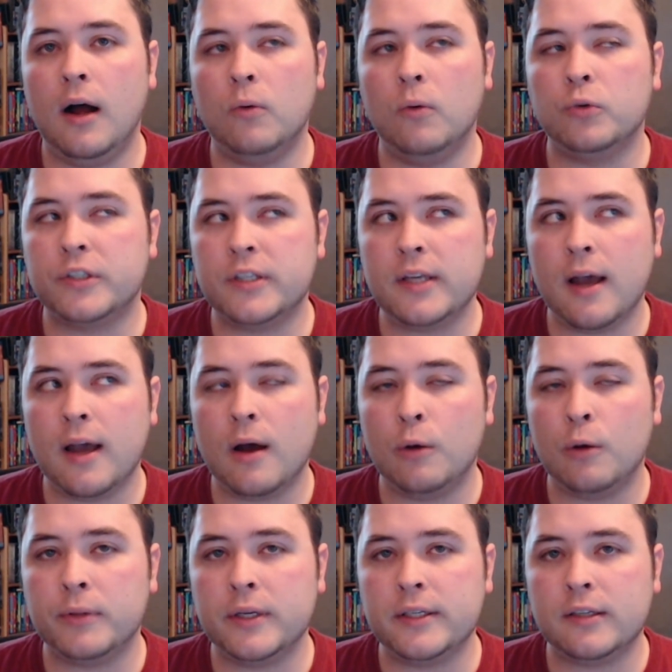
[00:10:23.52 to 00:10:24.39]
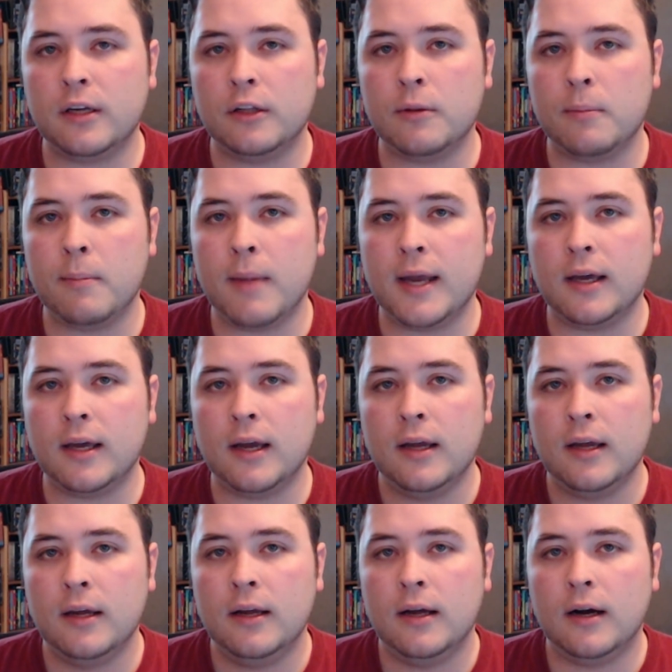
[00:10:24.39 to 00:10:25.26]
We'll see how it plays out in the
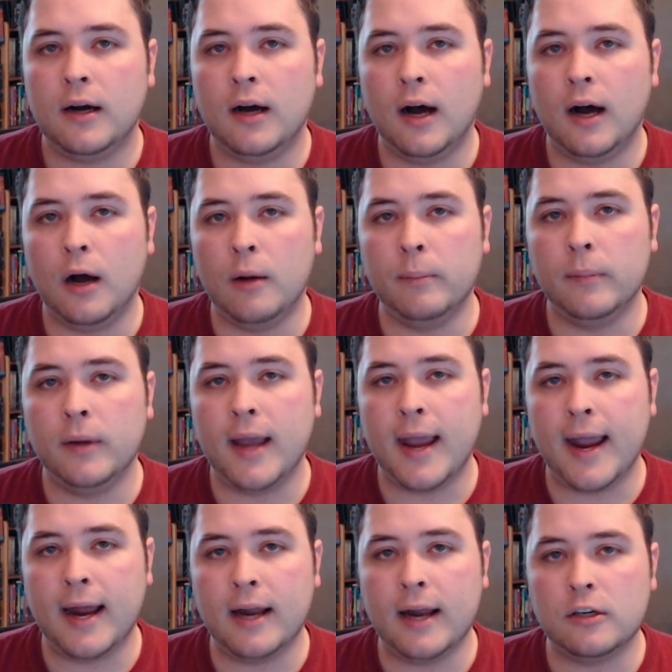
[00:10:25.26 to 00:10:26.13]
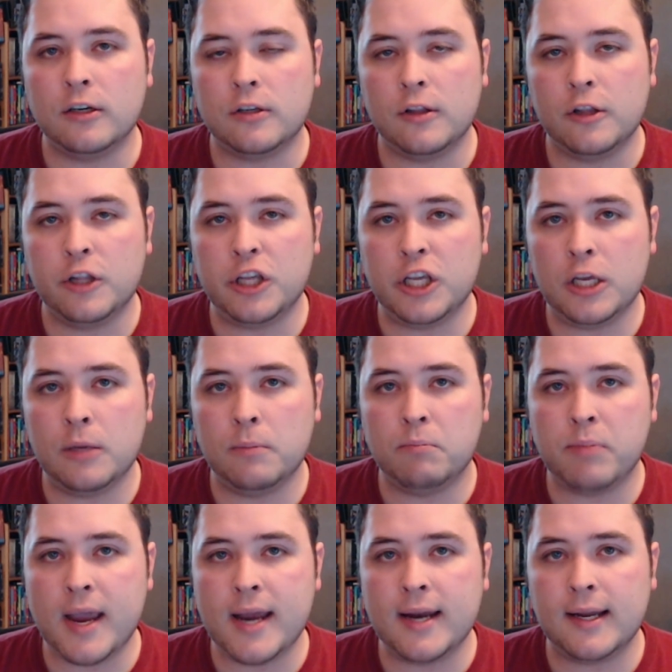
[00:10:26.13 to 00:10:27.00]
meta. And the
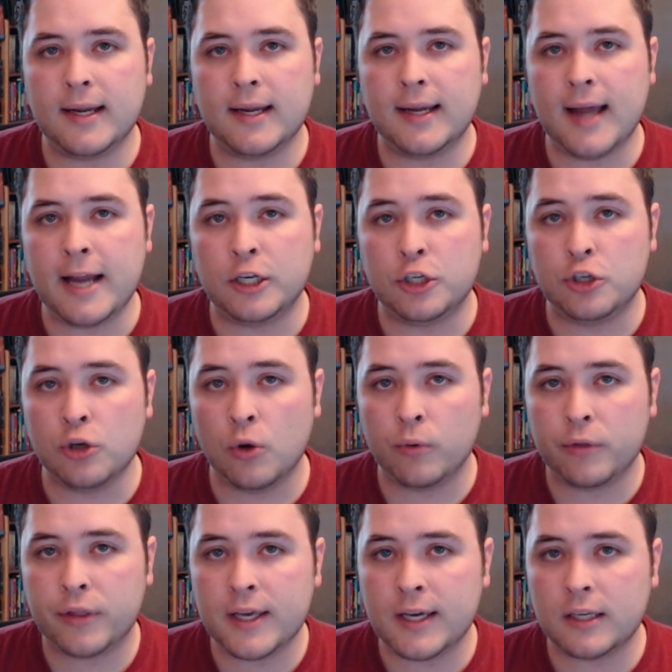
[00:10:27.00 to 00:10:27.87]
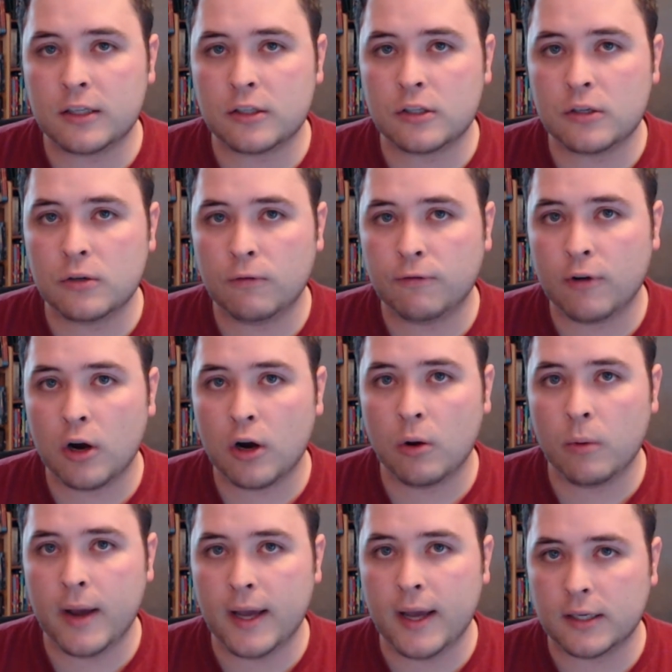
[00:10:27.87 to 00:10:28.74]
beta, I don't think, is too
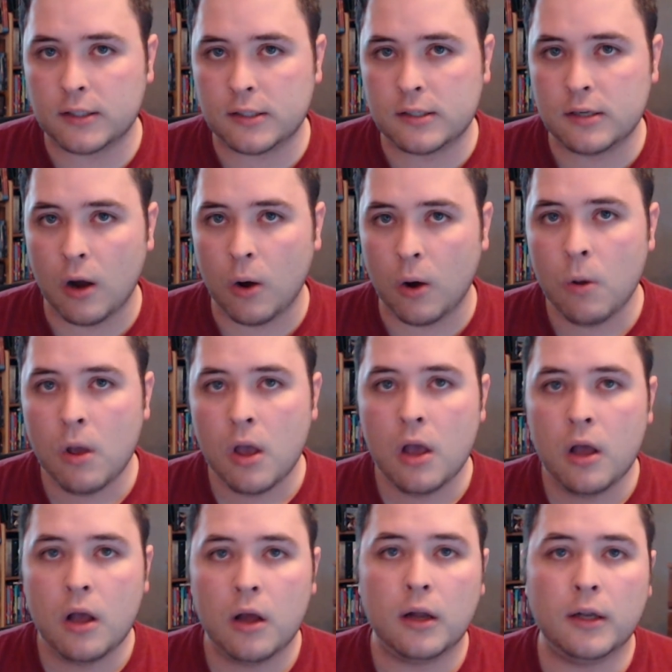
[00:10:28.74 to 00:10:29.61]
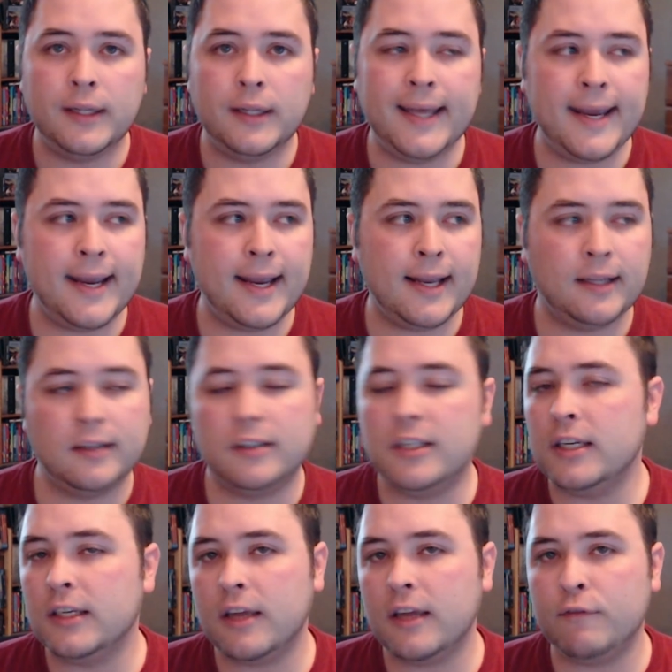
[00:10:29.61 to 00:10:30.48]
far away. So they
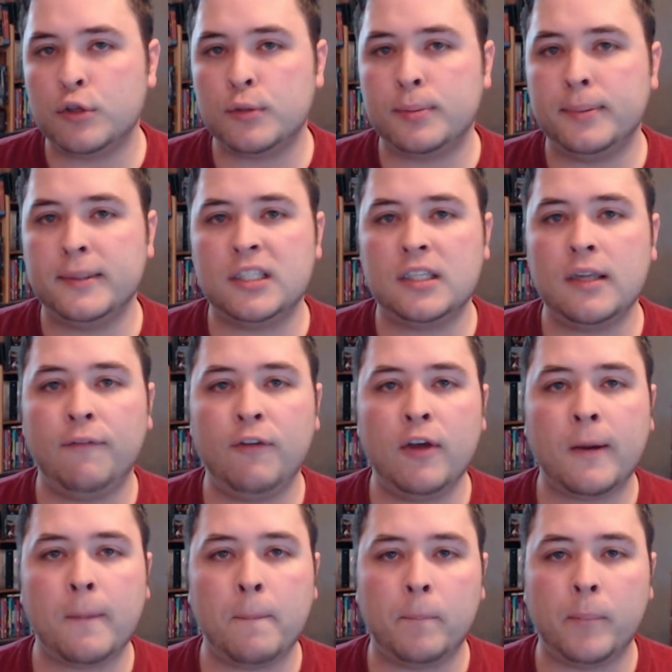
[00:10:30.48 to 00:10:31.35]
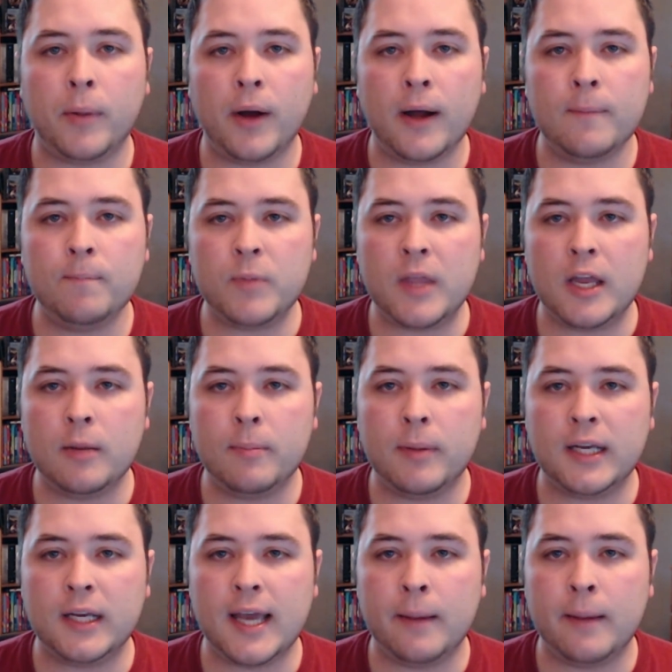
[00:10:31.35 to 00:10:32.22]
didn't give a specific, but
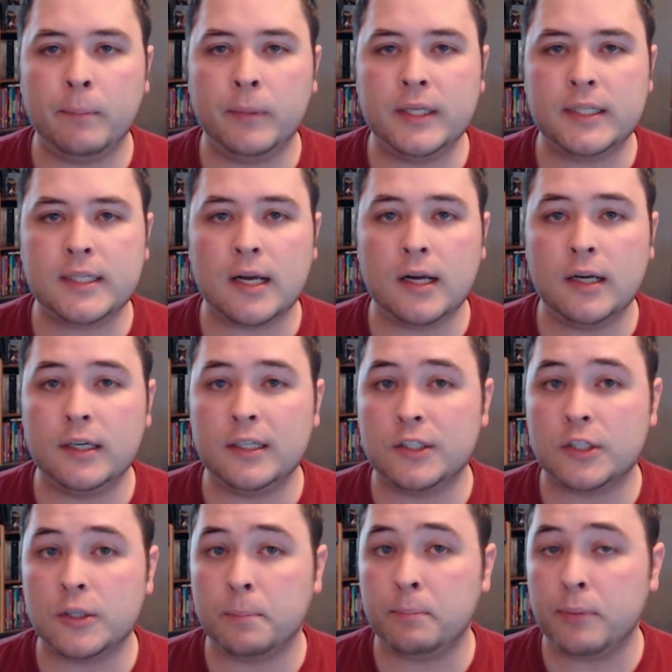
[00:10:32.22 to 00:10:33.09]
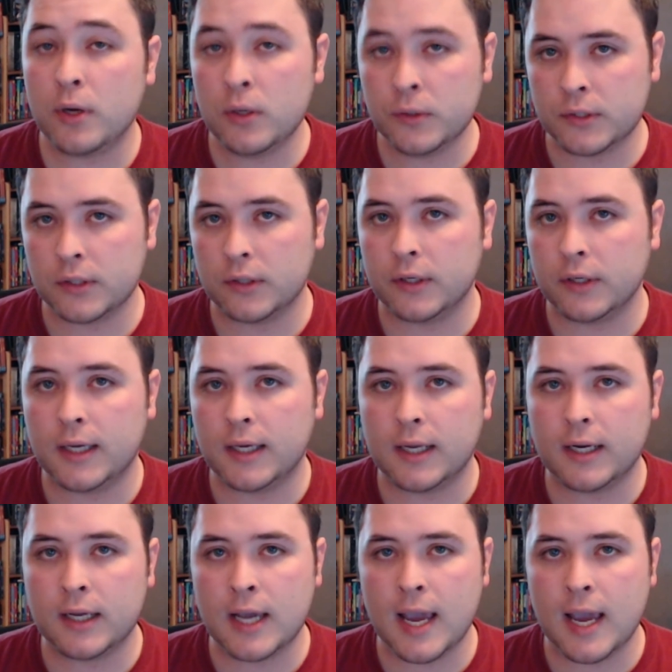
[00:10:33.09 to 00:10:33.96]
anybody at BlizzCon is supposedly
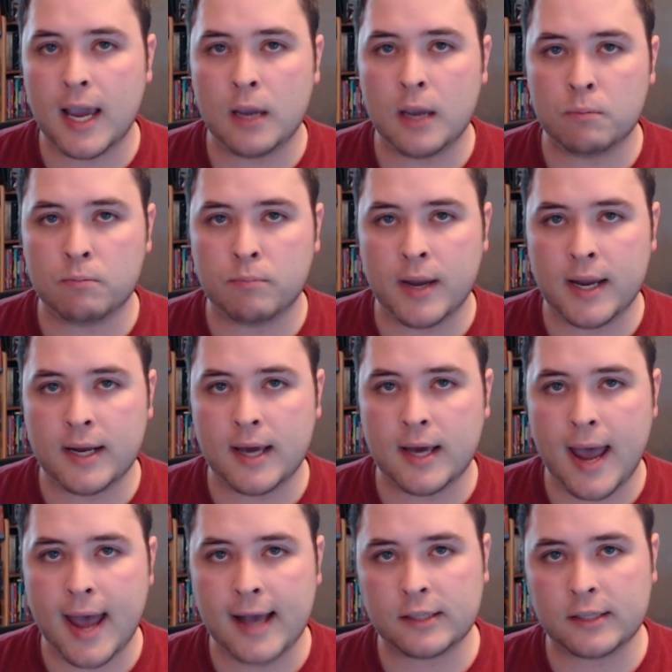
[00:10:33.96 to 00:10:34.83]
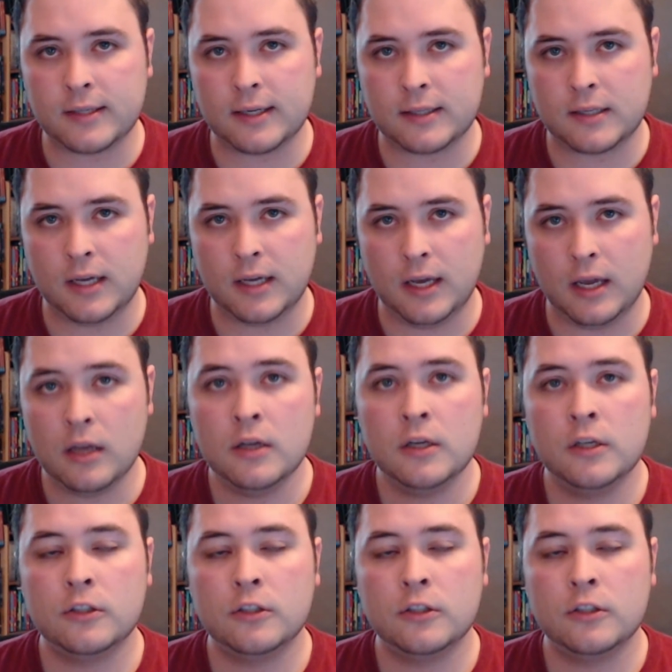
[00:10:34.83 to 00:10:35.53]
getting a beta access key.